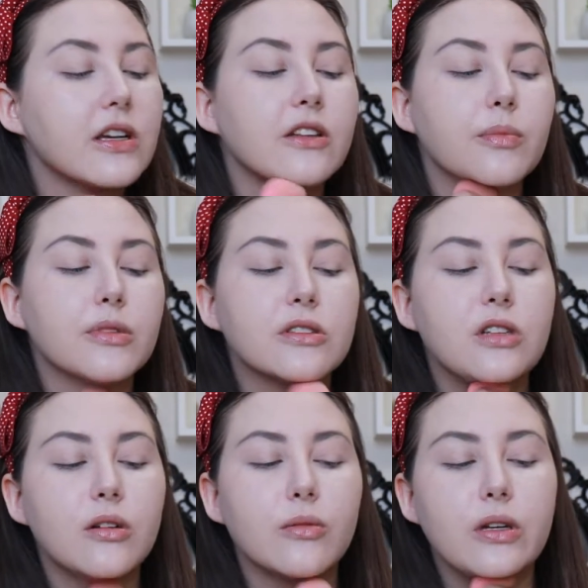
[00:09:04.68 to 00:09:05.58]
8th, but
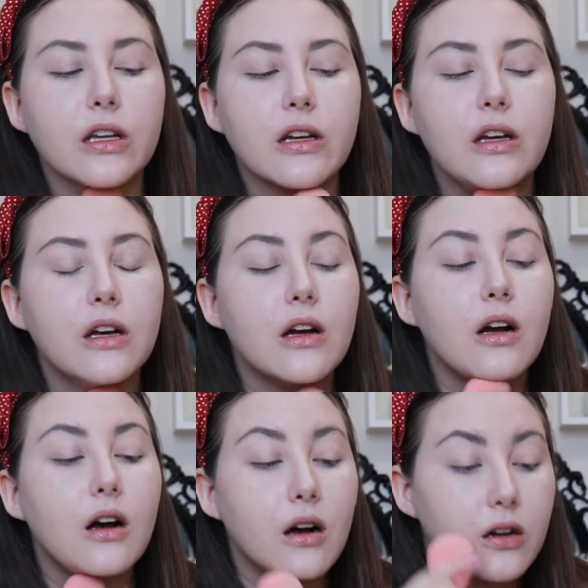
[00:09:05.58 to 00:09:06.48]
it's already
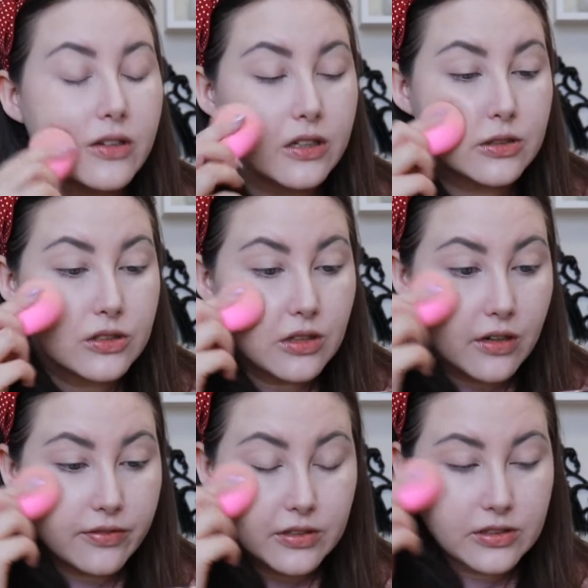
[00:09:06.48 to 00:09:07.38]
on there, just
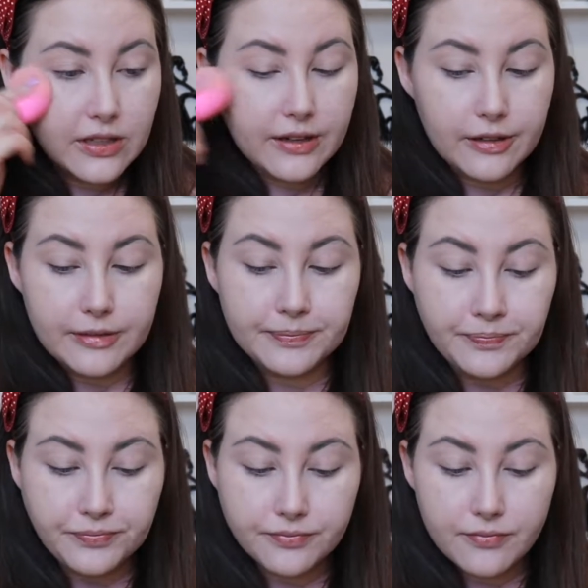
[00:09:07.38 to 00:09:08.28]
not for sale.
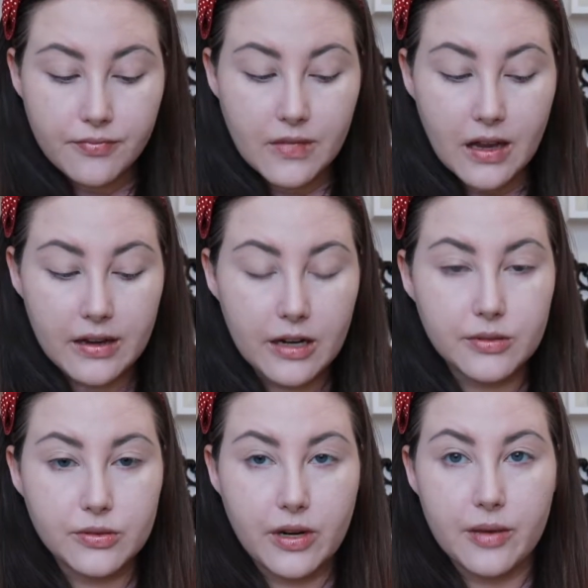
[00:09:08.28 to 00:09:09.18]
And I
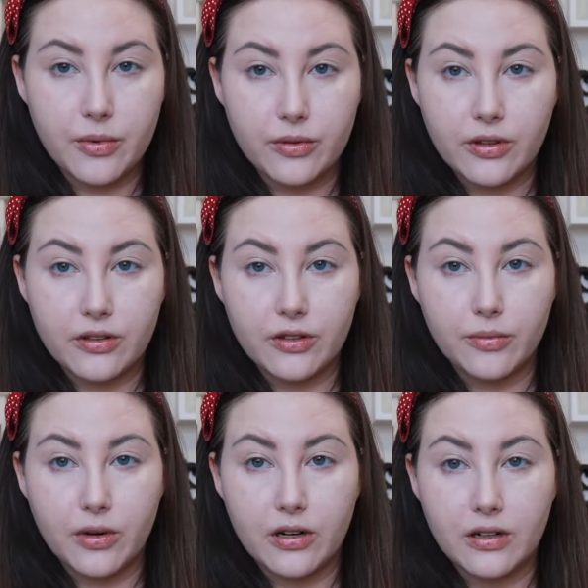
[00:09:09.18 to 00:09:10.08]
was right, both of
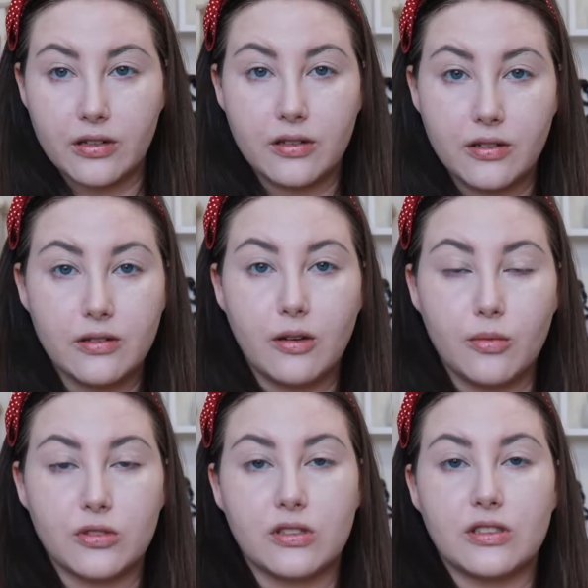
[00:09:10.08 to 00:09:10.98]
them are
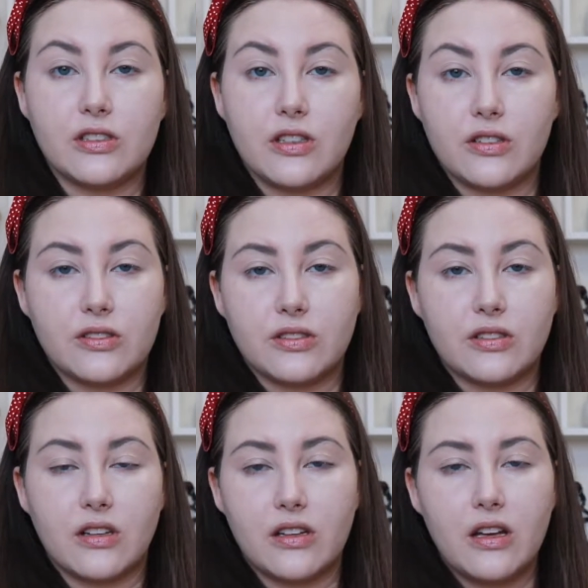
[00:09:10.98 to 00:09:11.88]
almost $60.
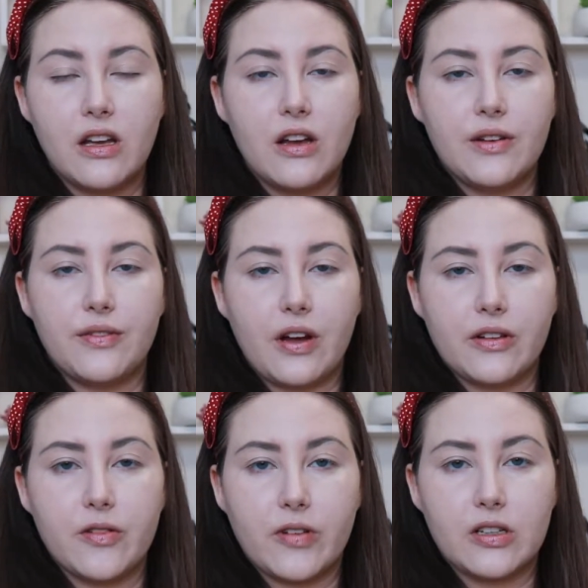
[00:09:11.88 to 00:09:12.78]
The
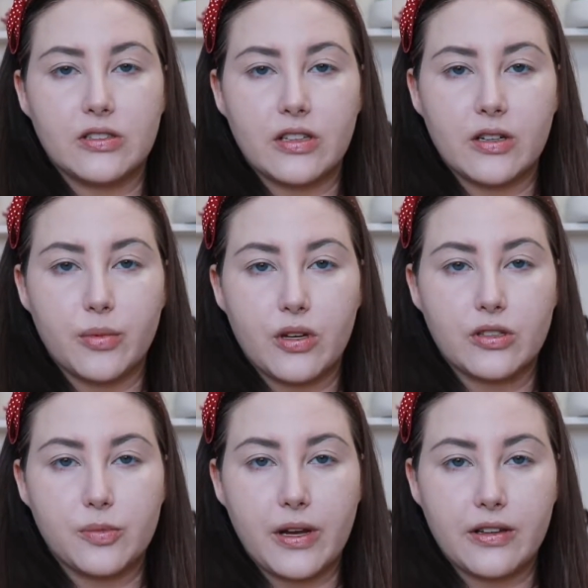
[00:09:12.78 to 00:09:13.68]
Violet Boss, like a
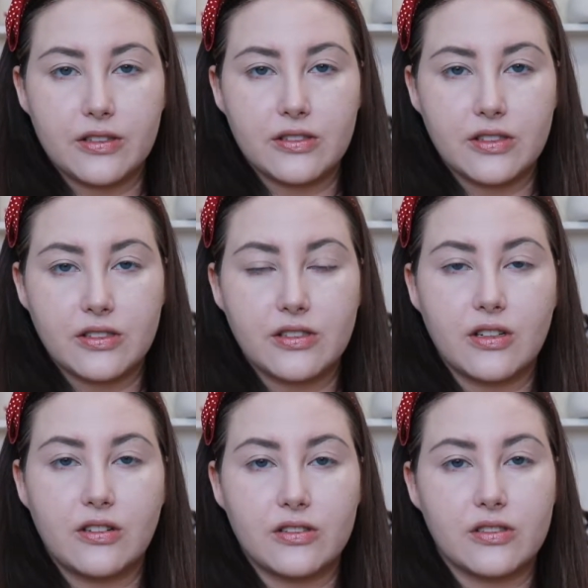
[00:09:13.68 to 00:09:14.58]
Boss palette,
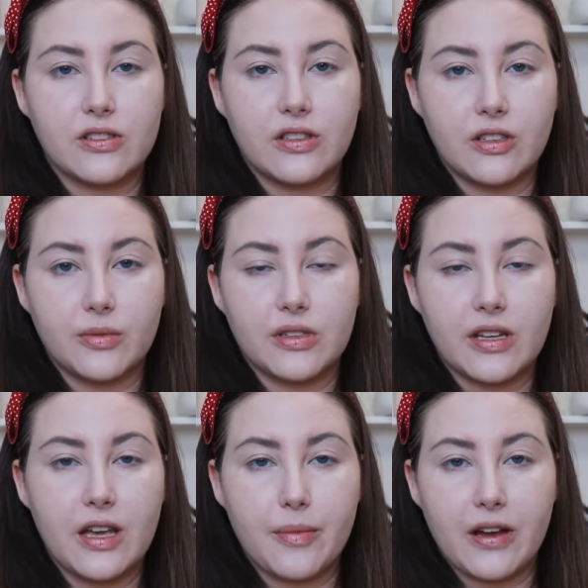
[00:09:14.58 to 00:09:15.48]
$60, and the Urban
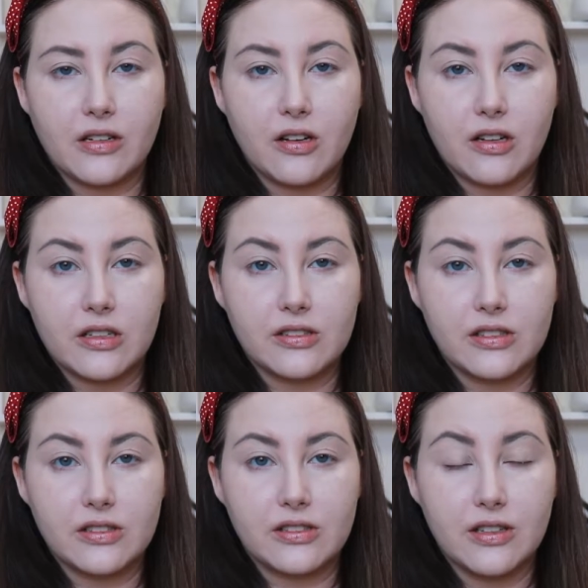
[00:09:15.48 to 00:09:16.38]
Decay Back Talk is
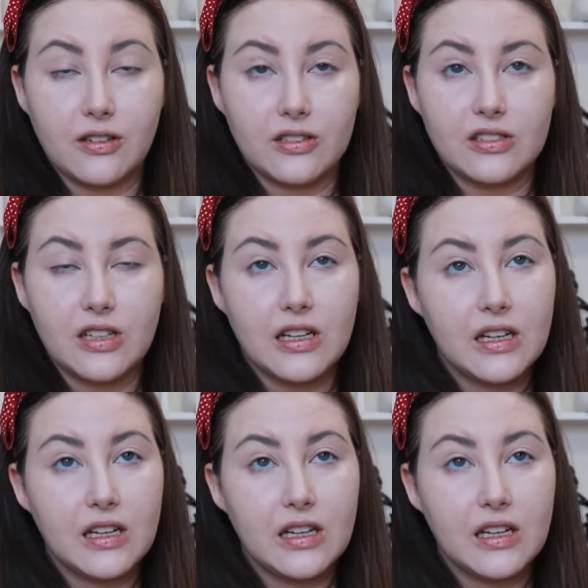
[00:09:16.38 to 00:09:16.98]
$60.